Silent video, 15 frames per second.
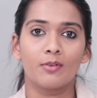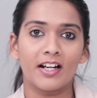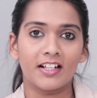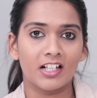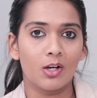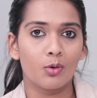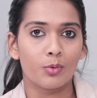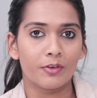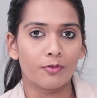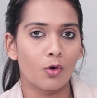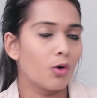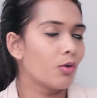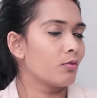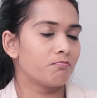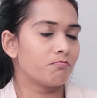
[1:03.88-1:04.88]
right now
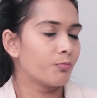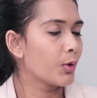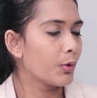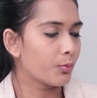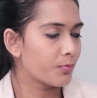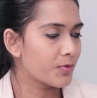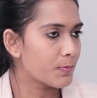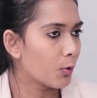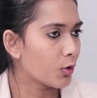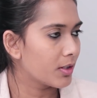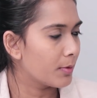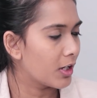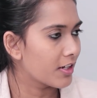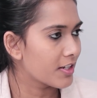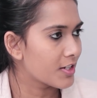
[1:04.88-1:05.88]
we've
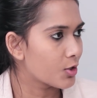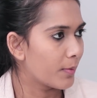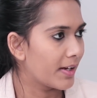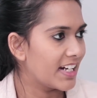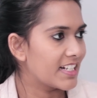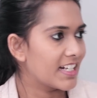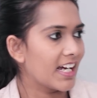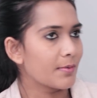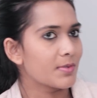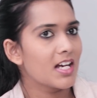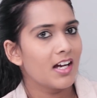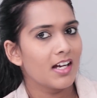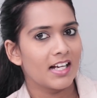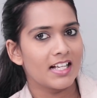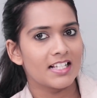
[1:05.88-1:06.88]
spoken about it so many times.
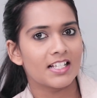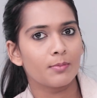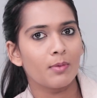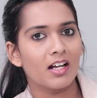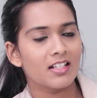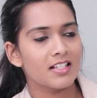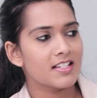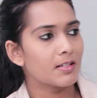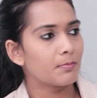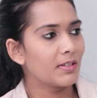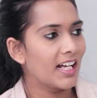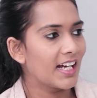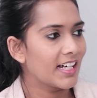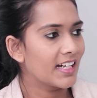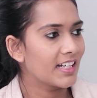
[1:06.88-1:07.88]
It's demand and
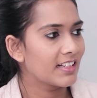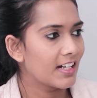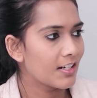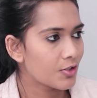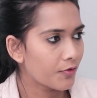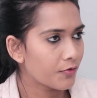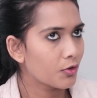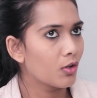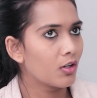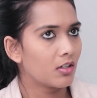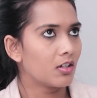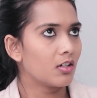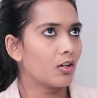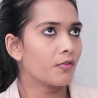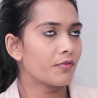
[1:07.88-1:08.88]
supply. There is
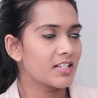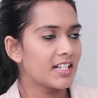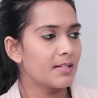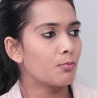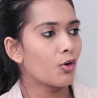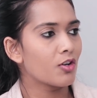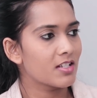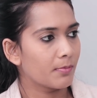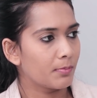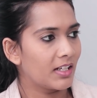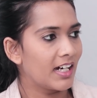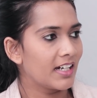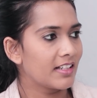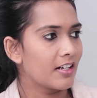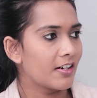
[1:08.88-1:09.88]
obviously more
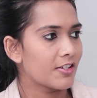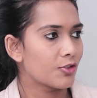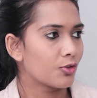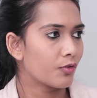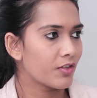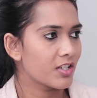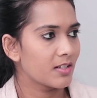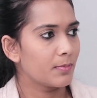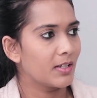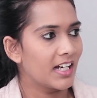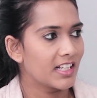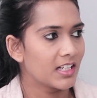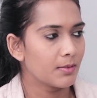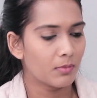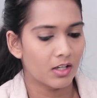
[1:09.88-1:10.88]
supply. There is an
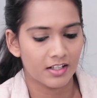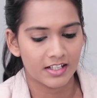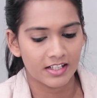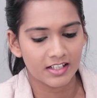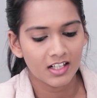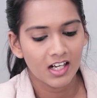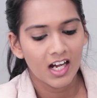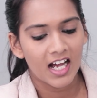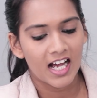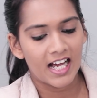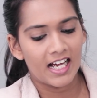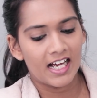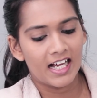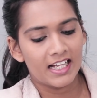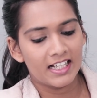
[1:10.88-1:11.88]
oversupply in the market,
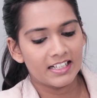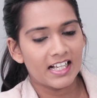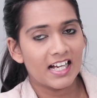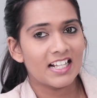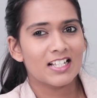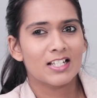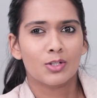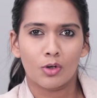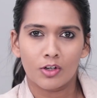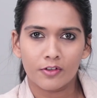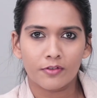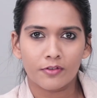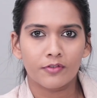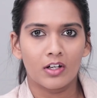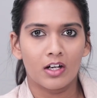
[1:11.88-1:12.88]
and that has sort
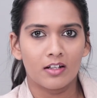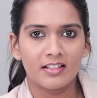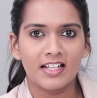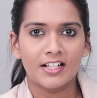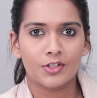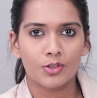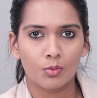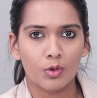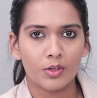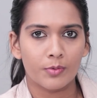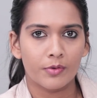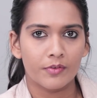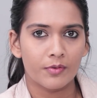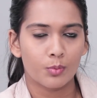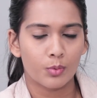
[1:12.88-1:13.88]
of led to
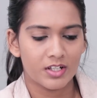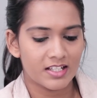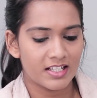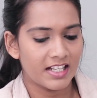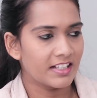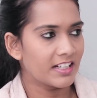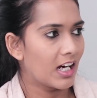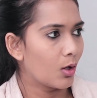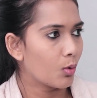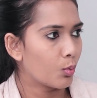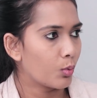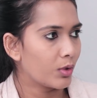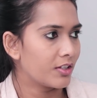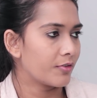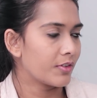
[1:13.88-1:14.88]
what we're seeing now
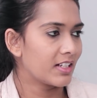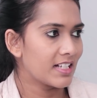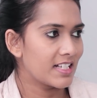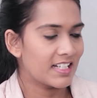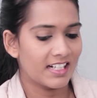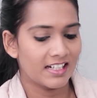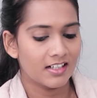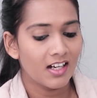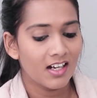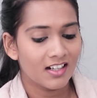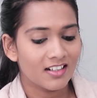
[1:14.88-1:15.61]
with the real estate